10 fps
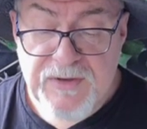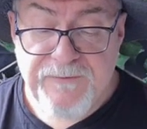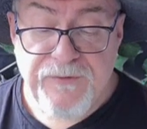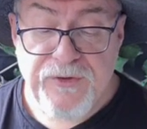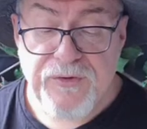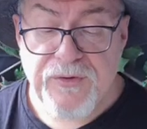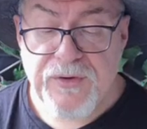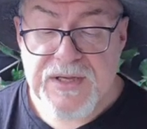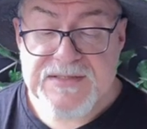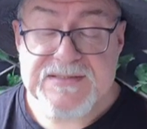if you
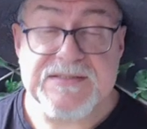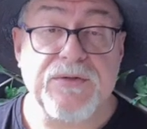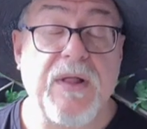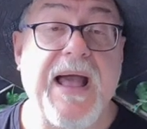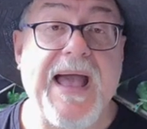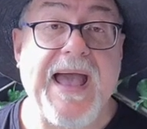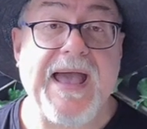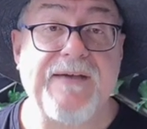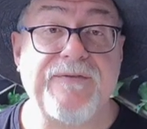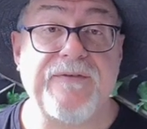still
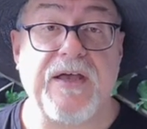have